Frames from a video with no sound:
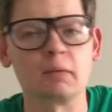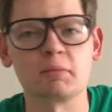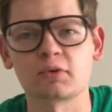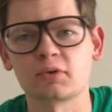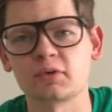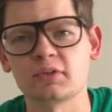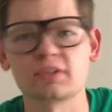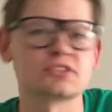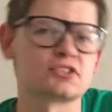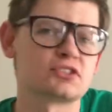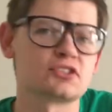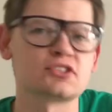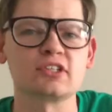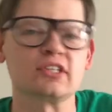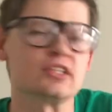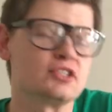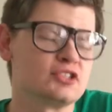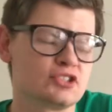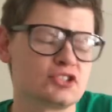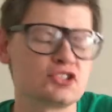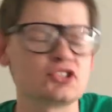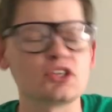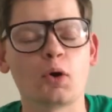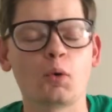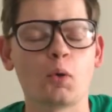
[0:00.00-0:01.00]
queen, he's
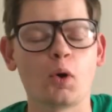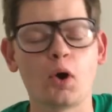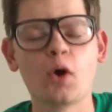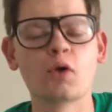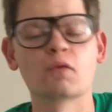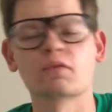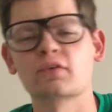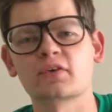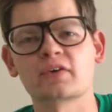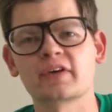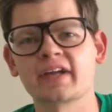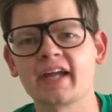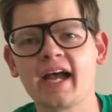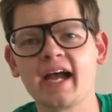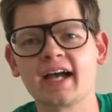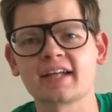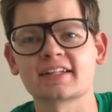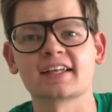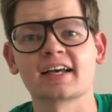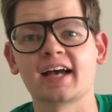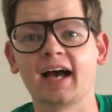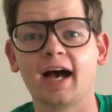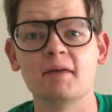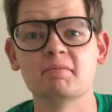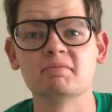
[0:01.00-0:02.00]
so,
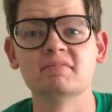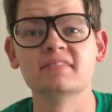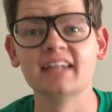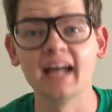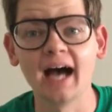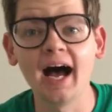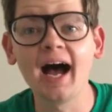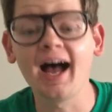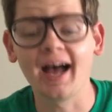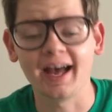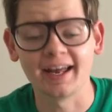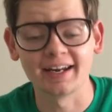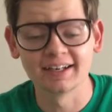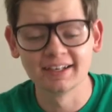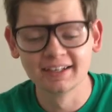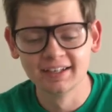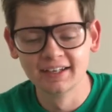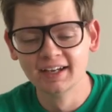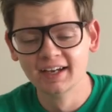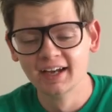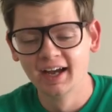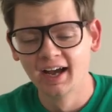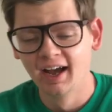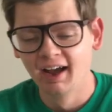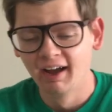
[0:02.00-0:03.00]
overreacting. I'm not.
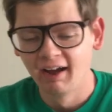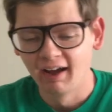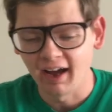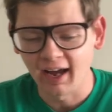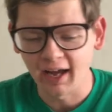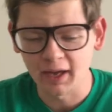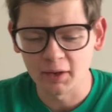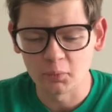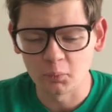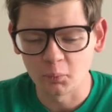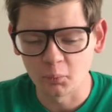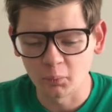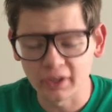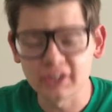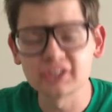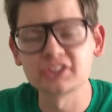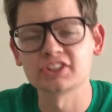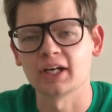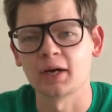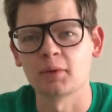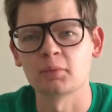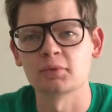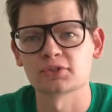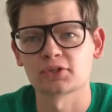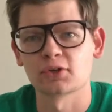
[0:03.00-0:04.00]
I wish
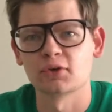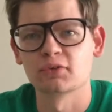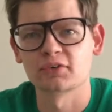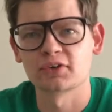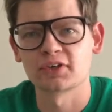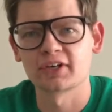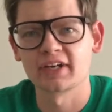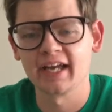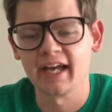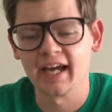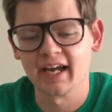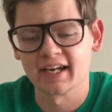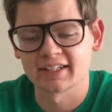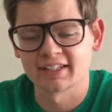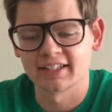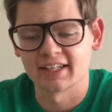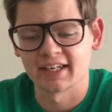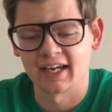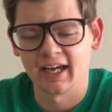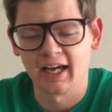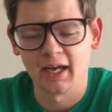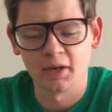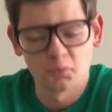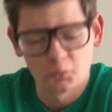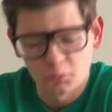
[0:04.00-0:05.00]
I was overreacting.
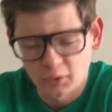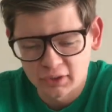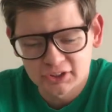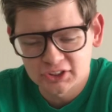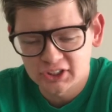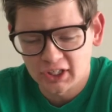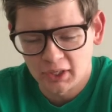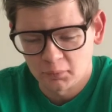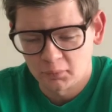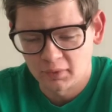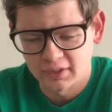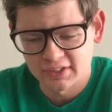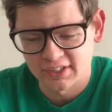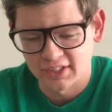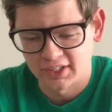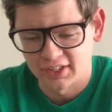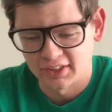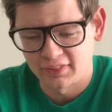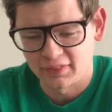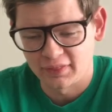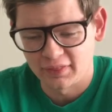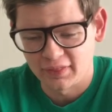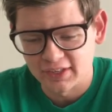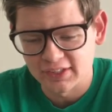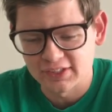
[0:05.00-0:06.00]
I wish I
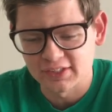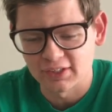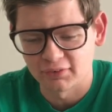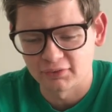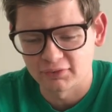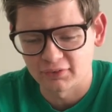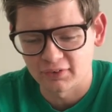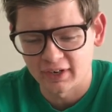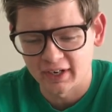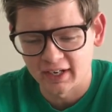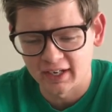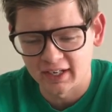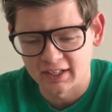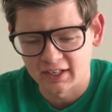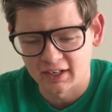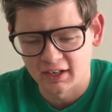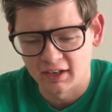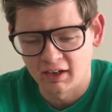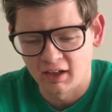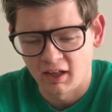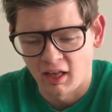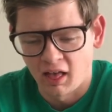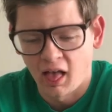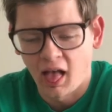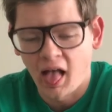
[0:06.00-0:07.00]
wasn't this afraid.
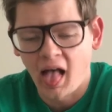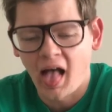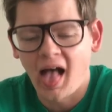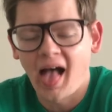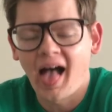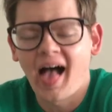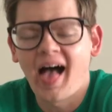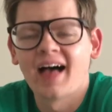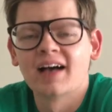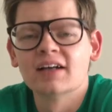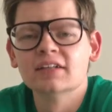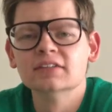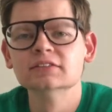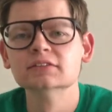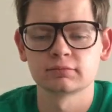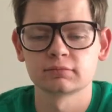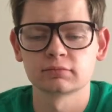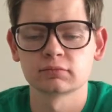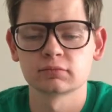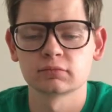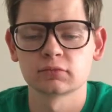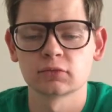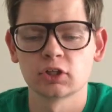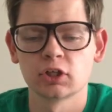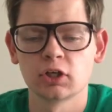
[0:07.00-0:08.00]
Uh,
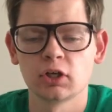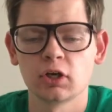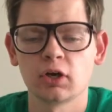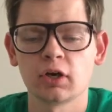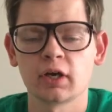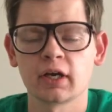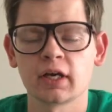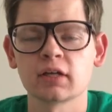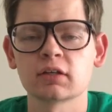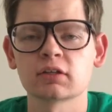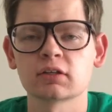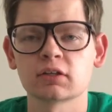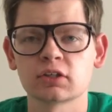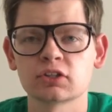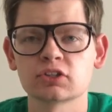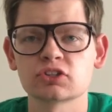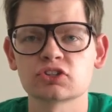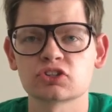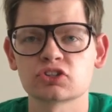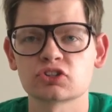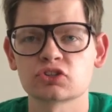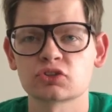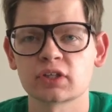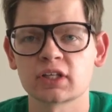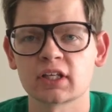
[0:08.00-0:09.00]
okay,
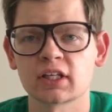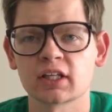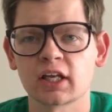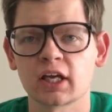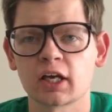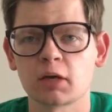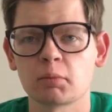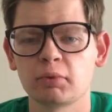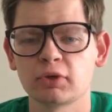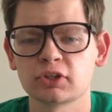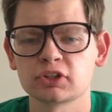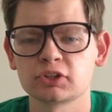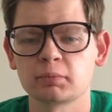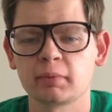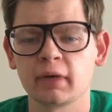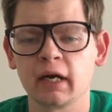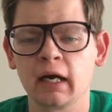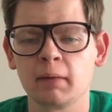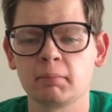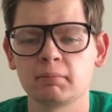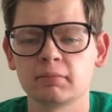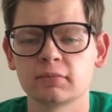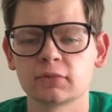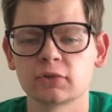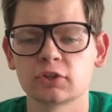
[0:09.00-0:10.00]
just treat it like a push
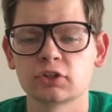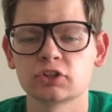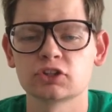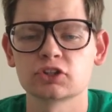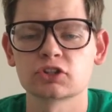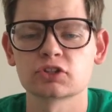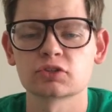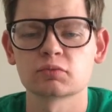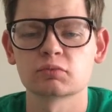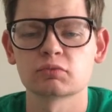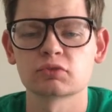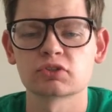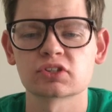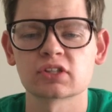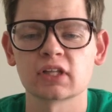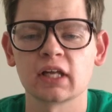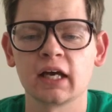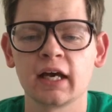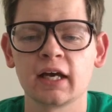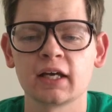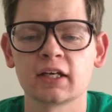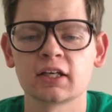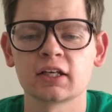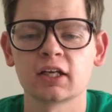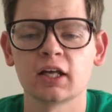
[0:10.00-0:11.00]
pop. You just
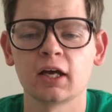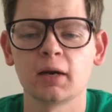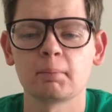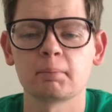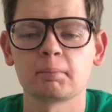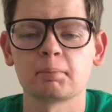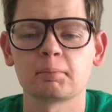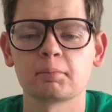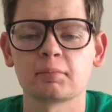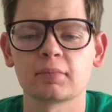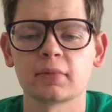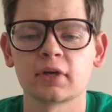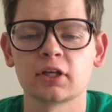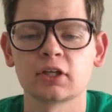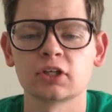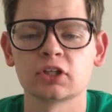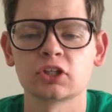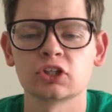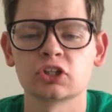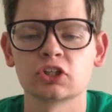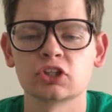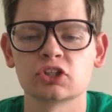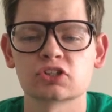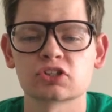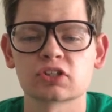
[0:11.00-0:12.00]
slide it up
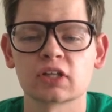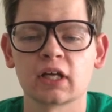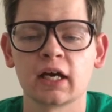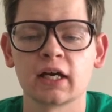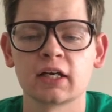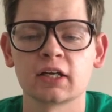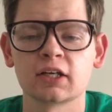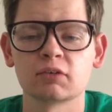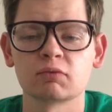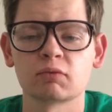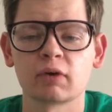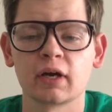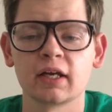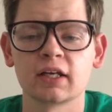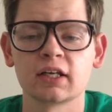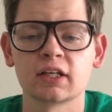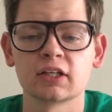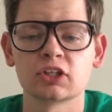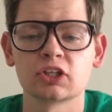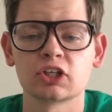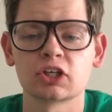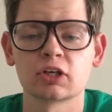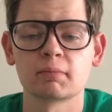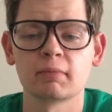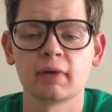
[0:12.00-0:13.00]
and you slide it right
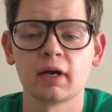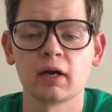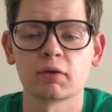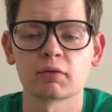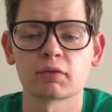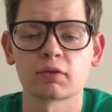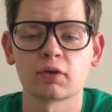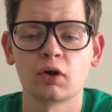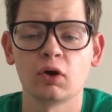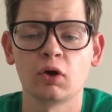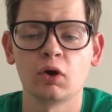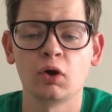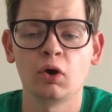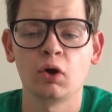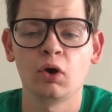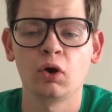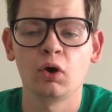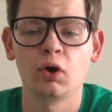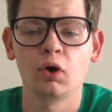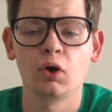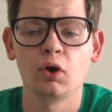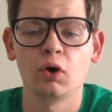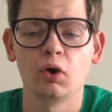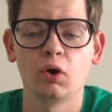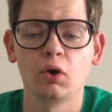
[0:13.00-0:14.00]
into your mouth.
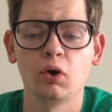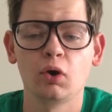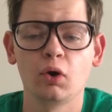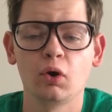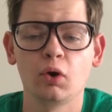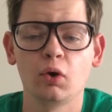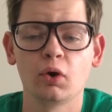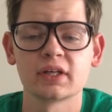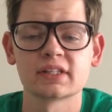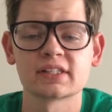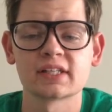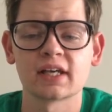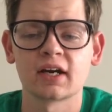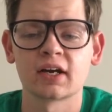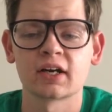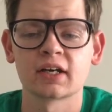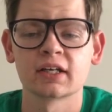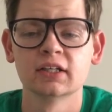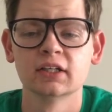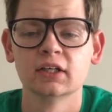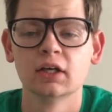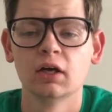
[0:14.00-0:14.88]
Oh, it's hairy.